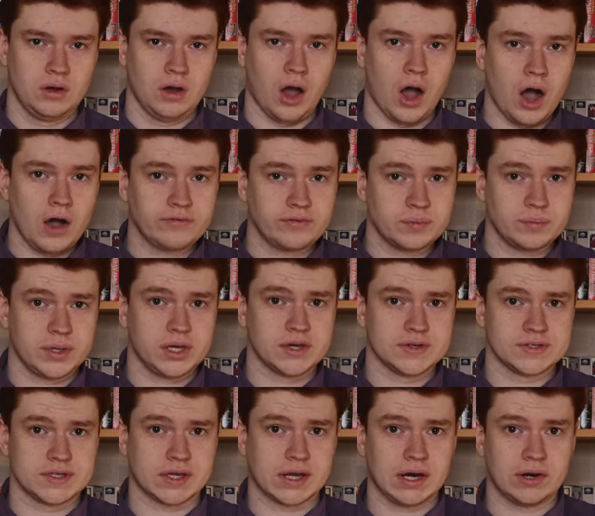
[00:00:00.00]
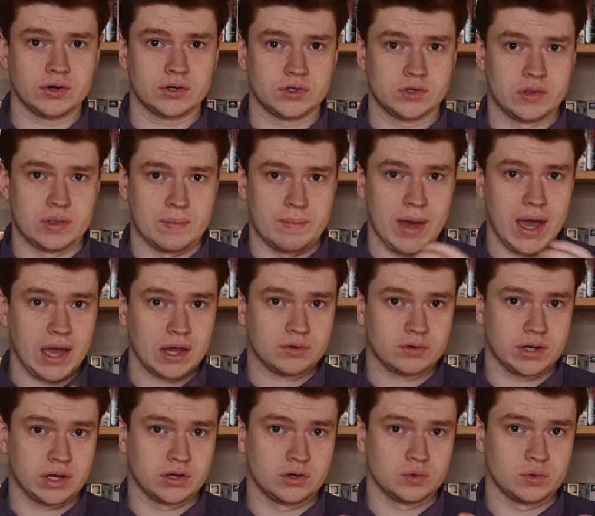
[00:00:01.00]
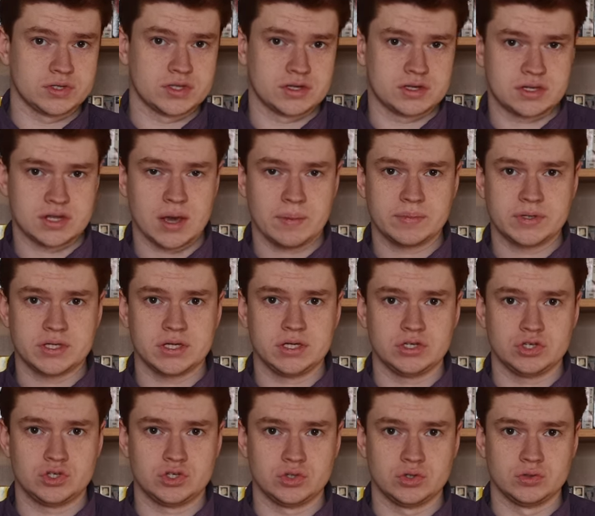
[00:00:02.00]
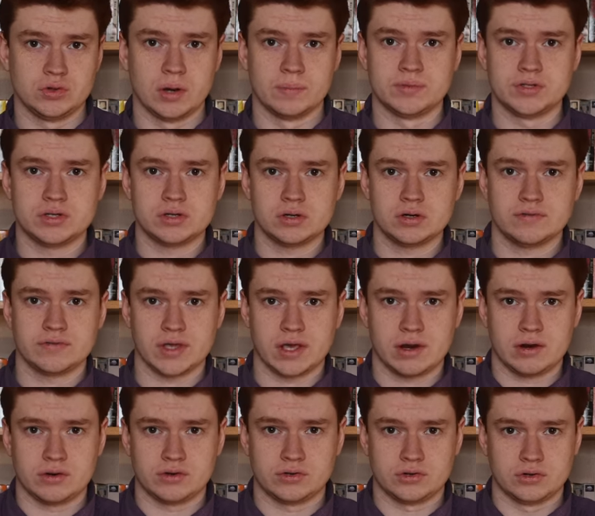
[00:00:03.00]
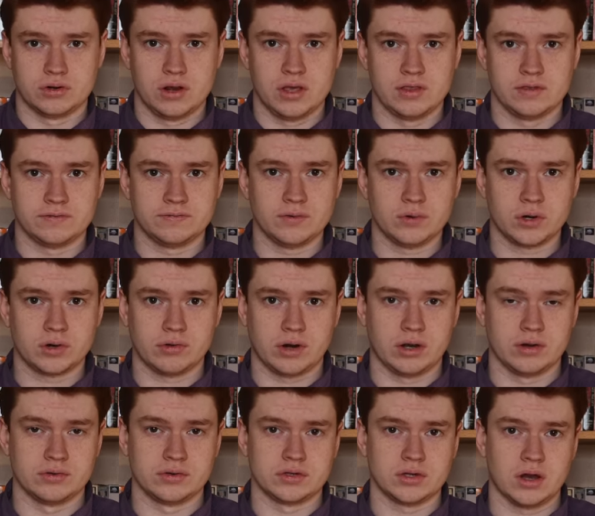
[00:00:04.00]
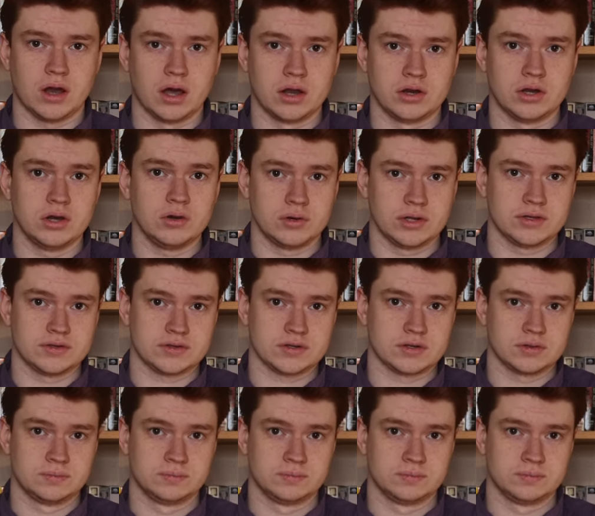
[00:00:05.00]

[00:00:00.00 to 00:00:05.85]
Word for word: often because the character in the background was attempting to observe the character in the foreground unnoticed.